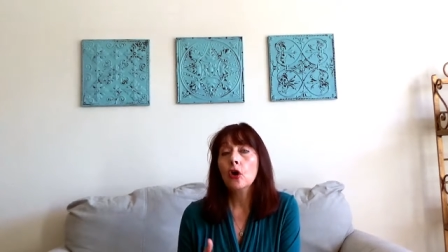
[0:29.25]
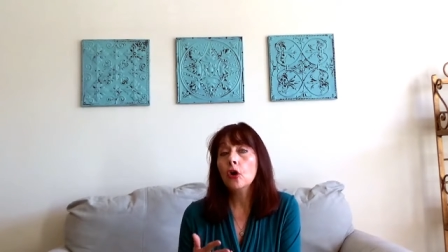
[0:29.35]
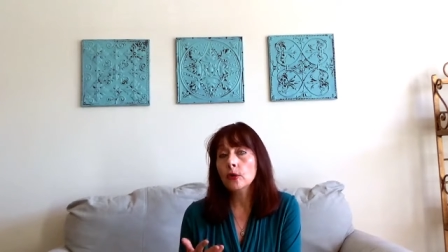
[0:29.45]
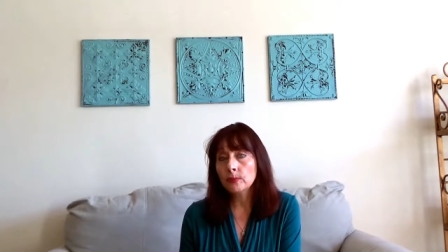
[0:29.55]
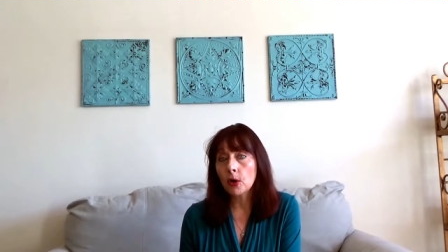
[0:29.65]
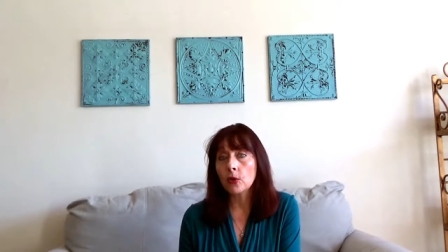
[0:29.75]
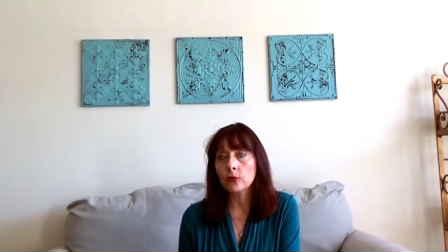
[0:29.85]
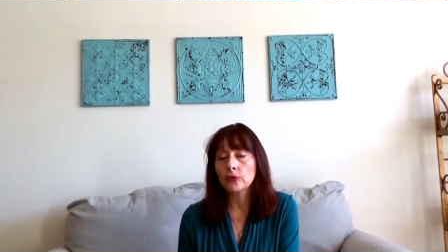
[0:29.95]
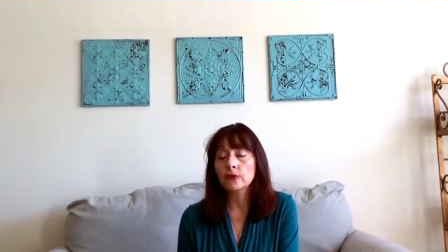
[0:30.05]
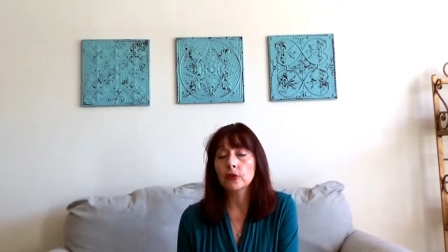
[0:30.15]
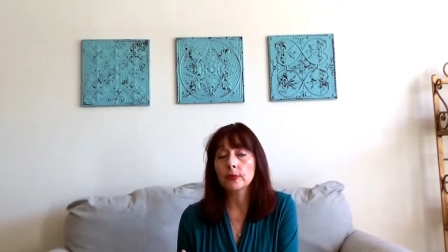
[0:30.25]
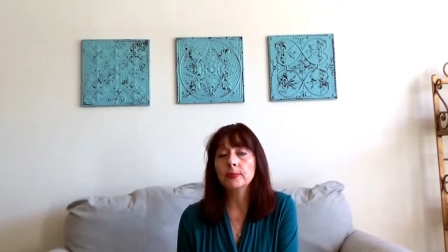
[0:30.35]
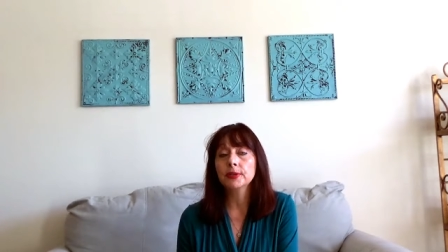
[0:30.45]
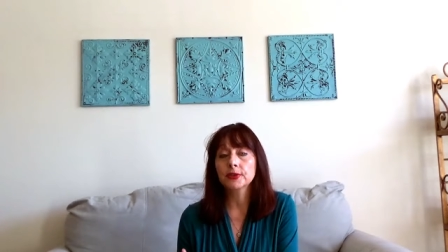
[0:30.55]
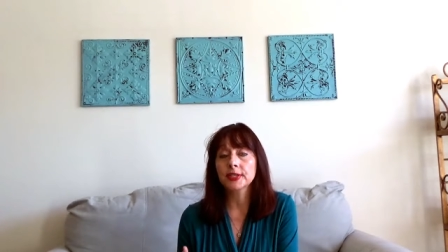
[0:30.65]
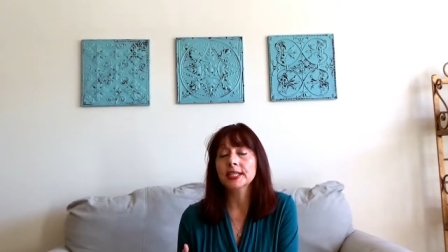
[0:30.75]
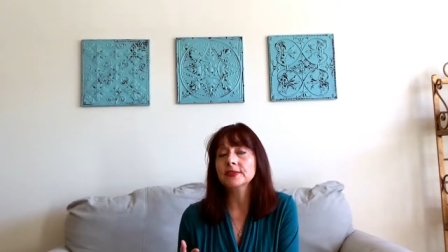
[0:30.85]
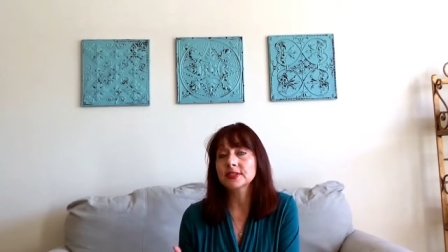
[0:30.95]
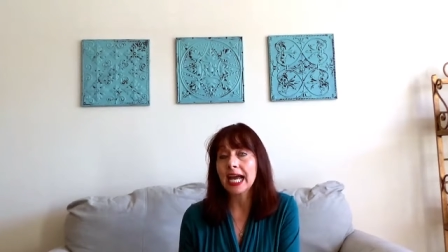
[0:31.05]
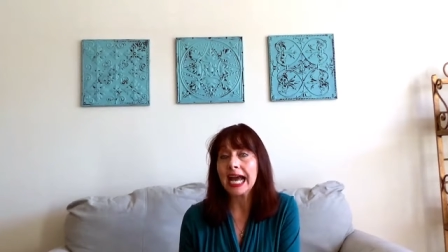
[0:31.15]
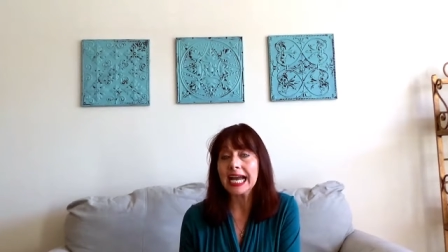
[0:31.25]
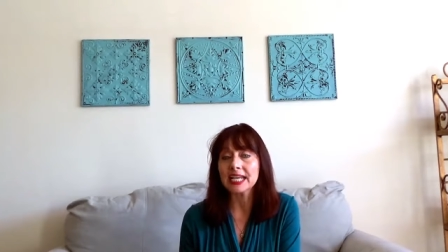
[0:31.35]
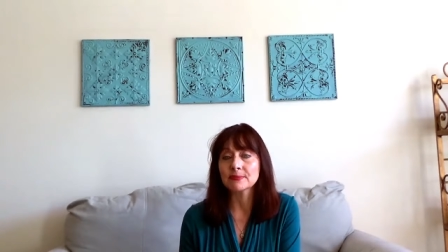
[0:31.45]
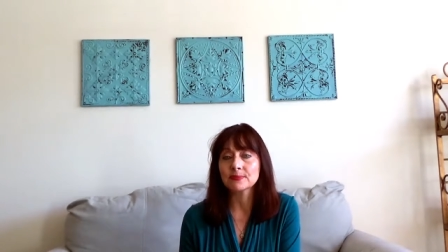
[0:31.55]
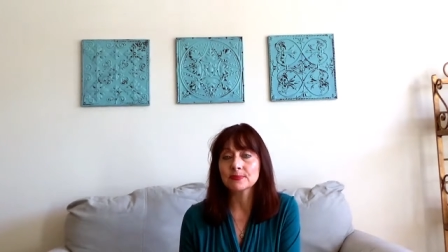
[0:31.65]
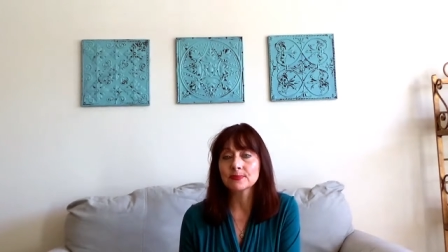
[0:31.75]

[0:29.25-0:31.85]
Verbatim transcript: or both for a period of time.